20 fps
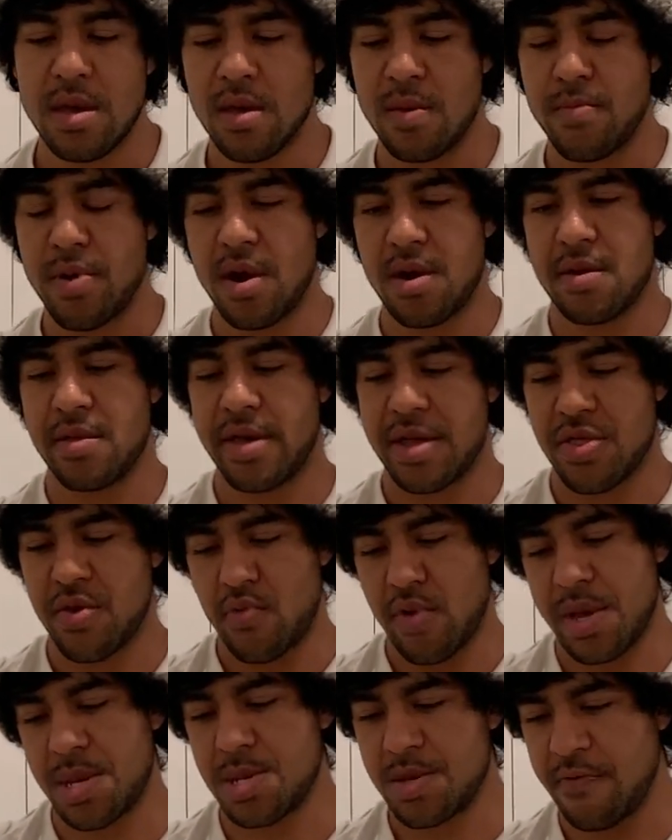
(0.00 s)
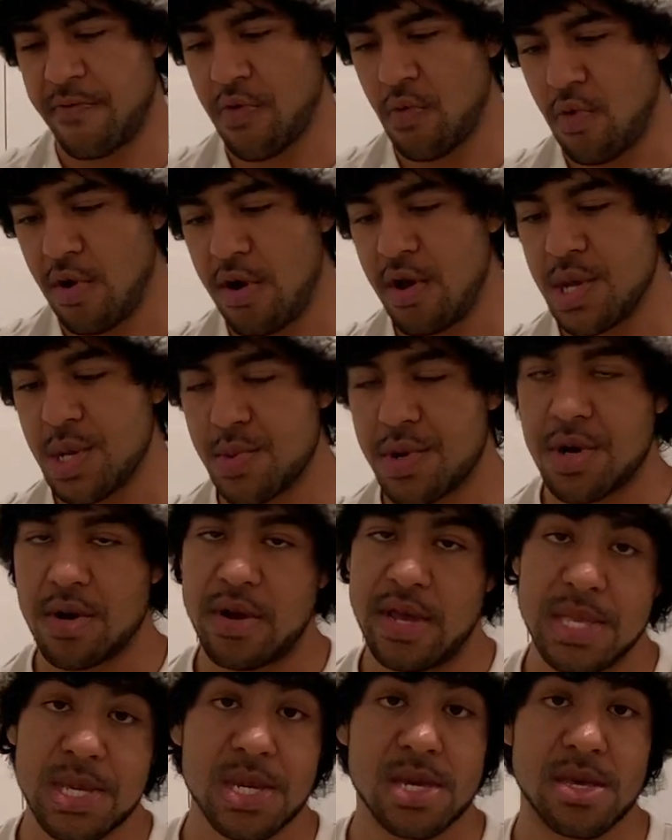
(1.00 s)
compared to like the rest of the walls, which
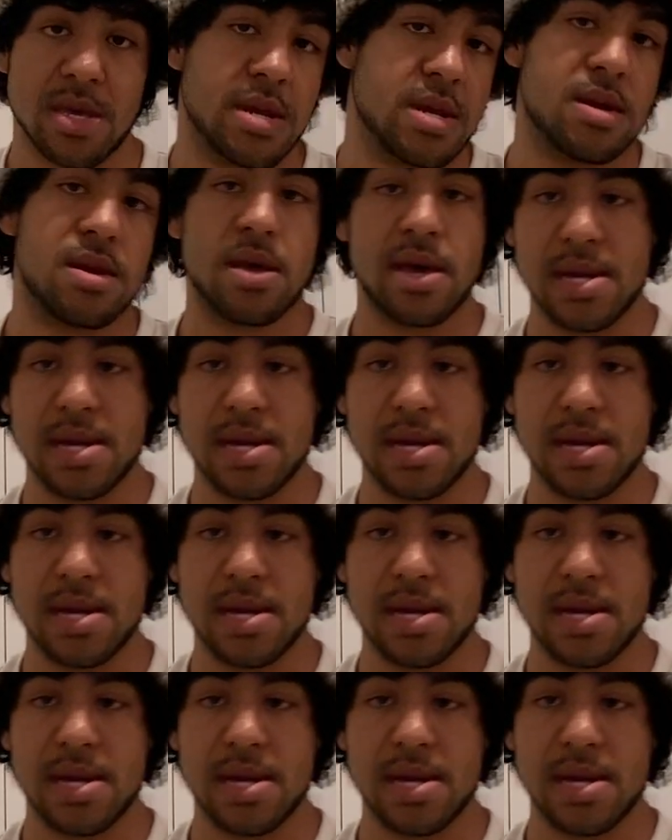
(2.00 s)
are insulated,